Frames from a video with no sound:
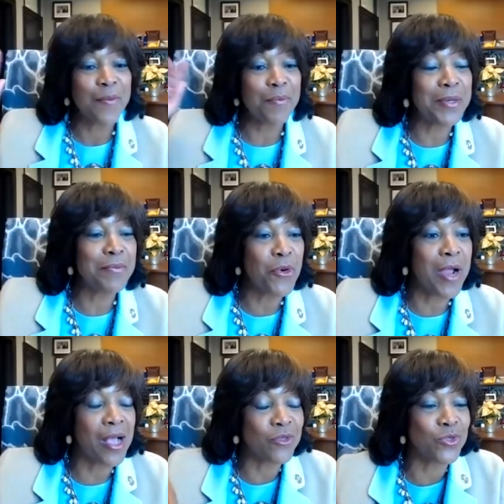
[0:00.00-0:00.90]
Put
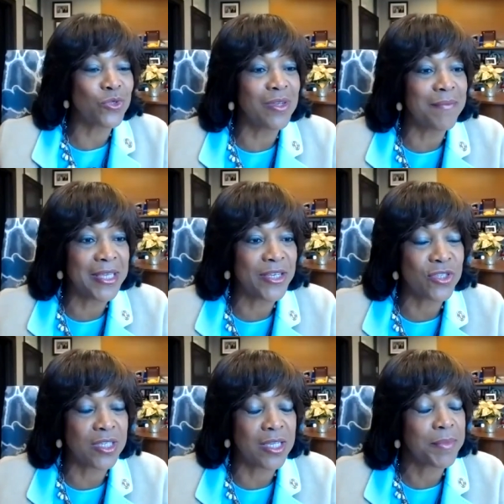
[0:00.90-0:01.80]
Morehouse School of
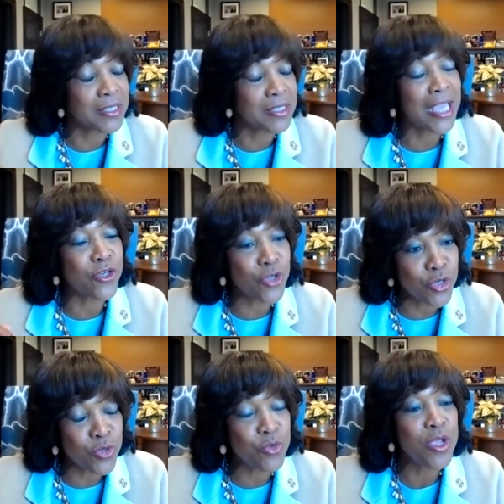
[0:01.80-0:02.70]
Medicine in, because I
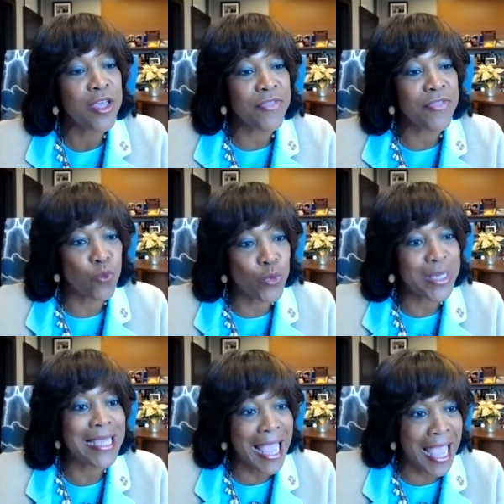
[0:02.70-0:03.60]
knew that
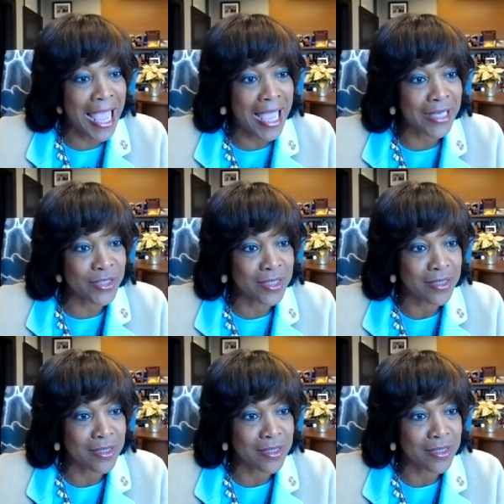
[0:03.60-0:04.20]
we had